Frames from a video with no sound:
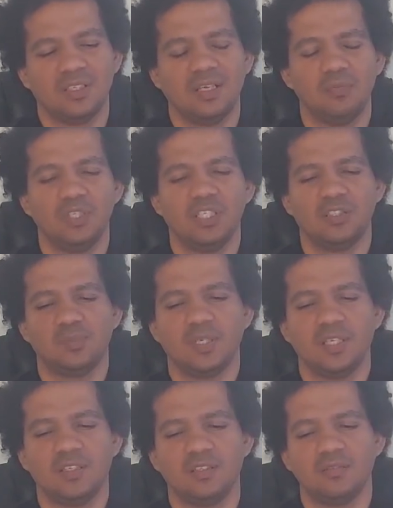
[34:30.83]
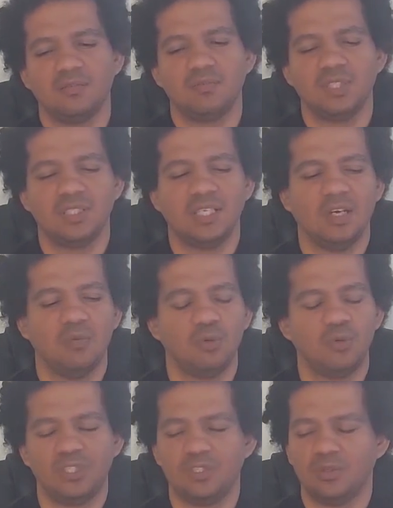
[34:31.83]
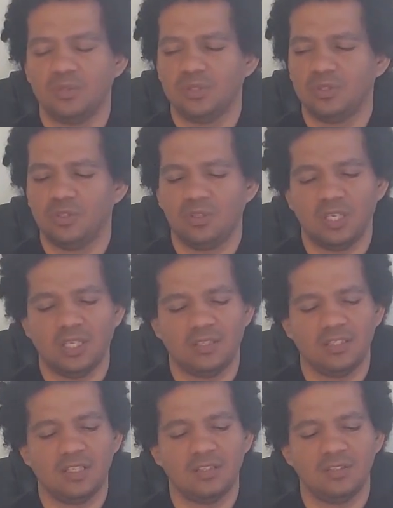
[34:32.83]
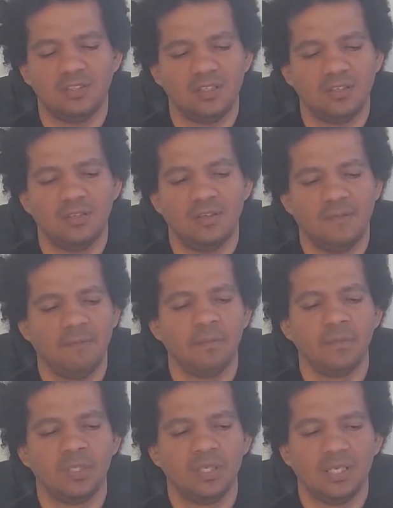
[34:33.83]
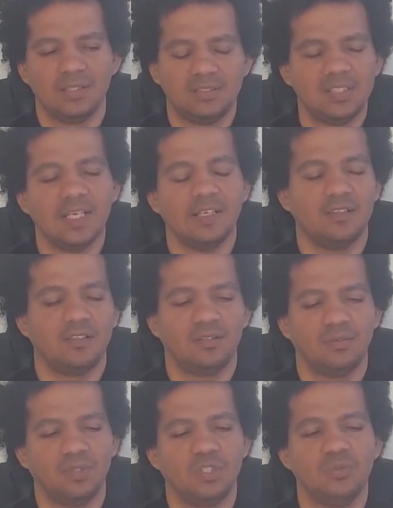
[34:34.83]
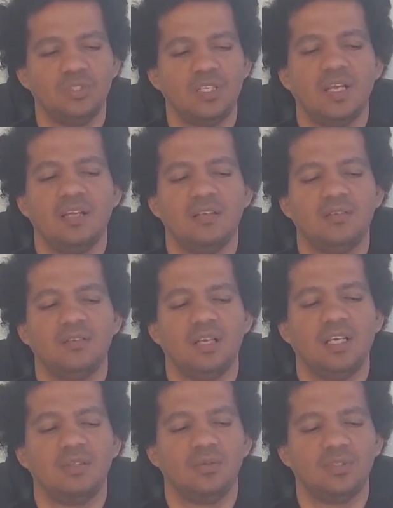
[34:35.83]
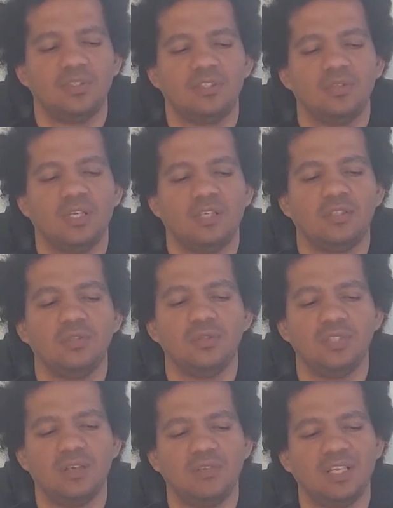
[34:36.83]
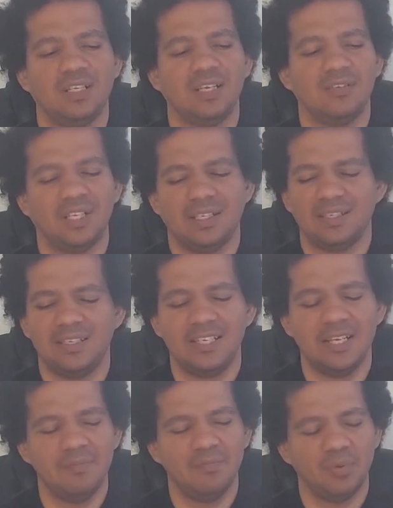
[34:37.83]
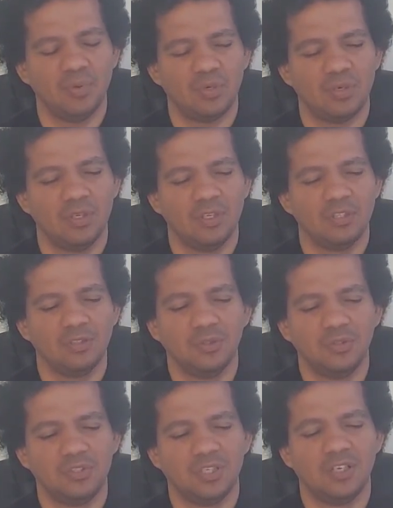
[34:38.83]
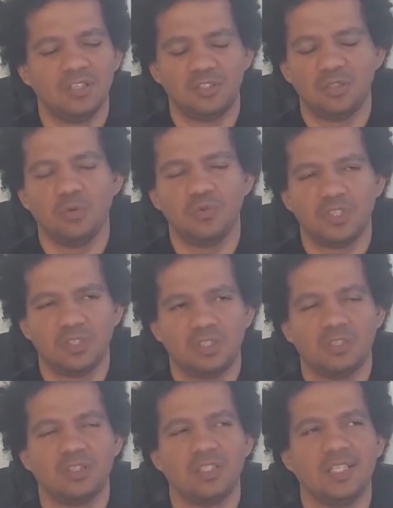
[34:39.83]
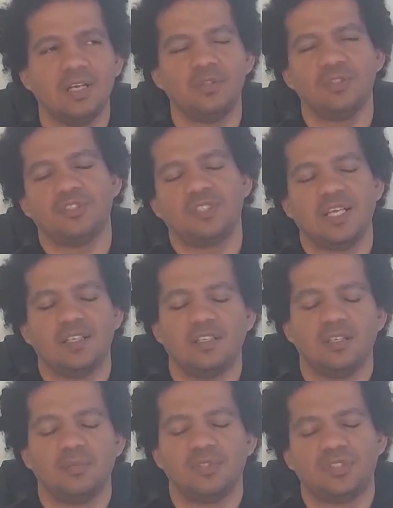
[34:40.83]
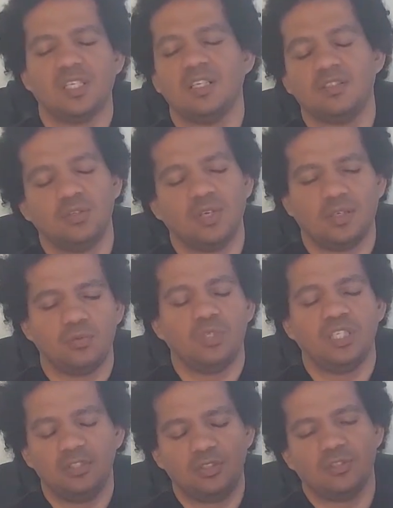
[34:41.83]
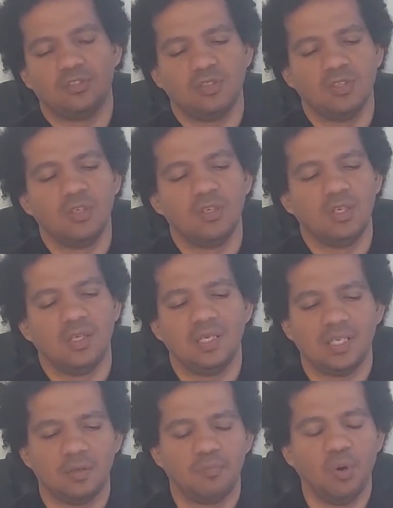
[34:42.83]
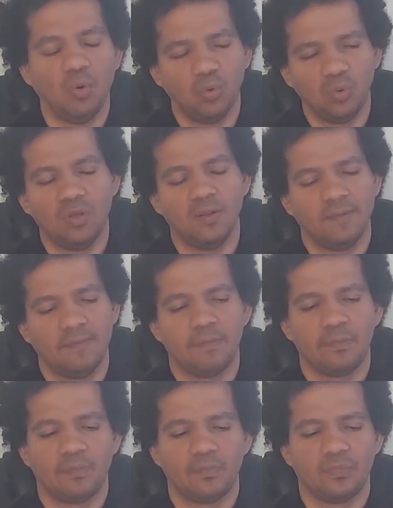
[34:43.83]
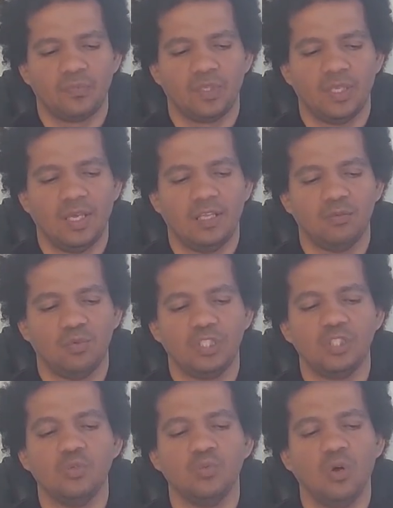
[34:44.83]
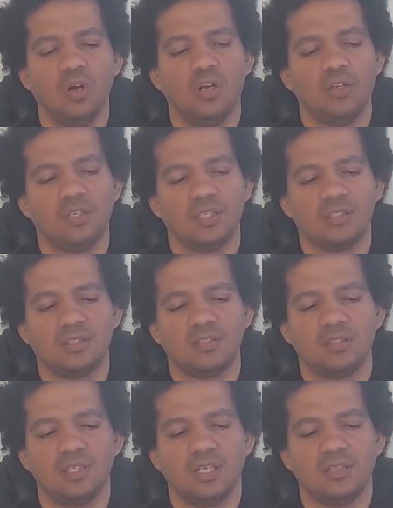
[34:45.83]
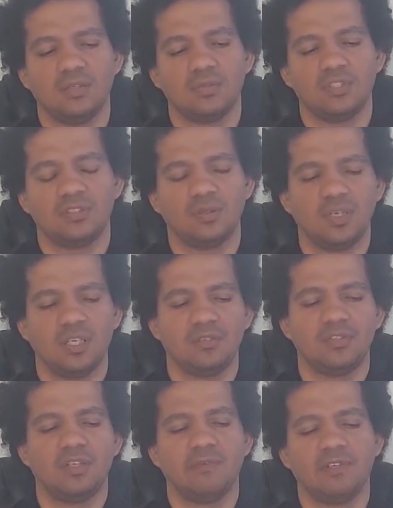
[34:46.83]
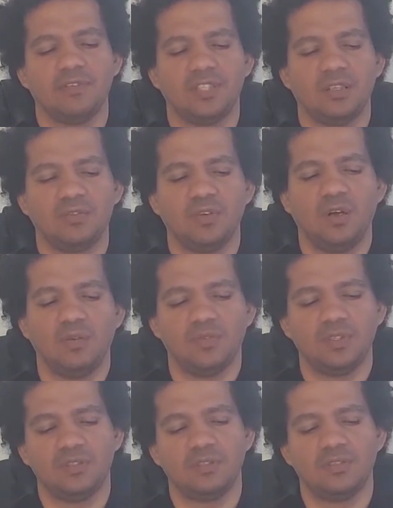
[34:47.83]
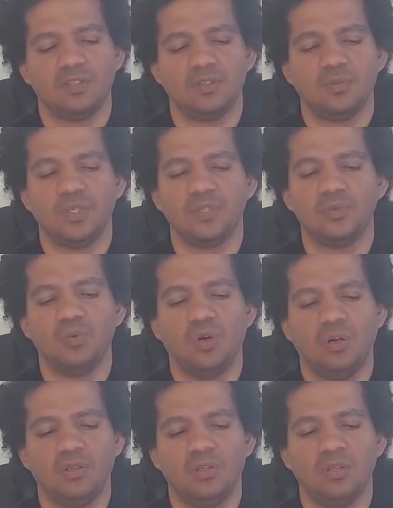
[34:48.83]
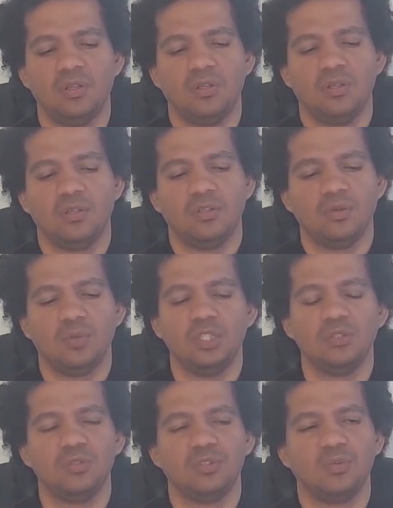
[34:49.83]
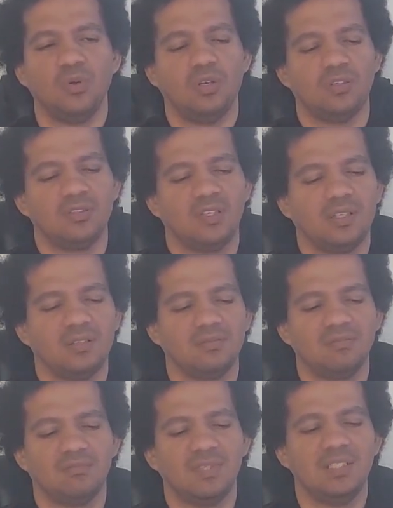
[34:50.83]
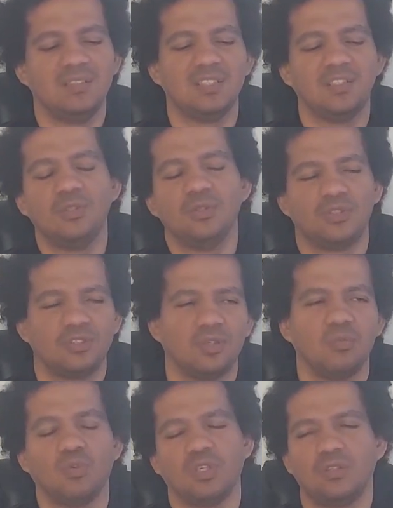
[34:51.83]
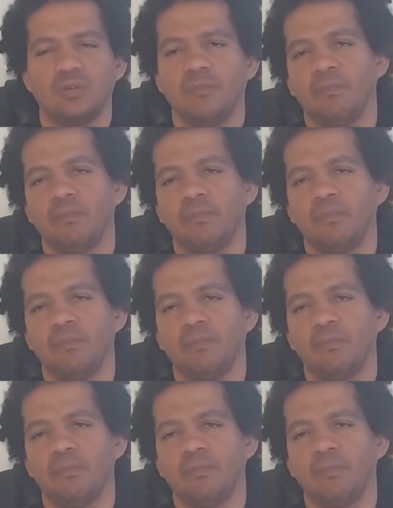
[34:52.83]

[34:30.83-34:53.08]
I can't really explain it. But now, Morino, you look like nice and and straight. When you stand, I notice that you like you used to have like kind of like a limp, or you used to hunch over a little, and now you're standing up straight. You're like really just like a pole. And when you walk, it's I don't know. There's some kind of level of self confidence in the way you walk. The way you used to walk is like insecure somewhat.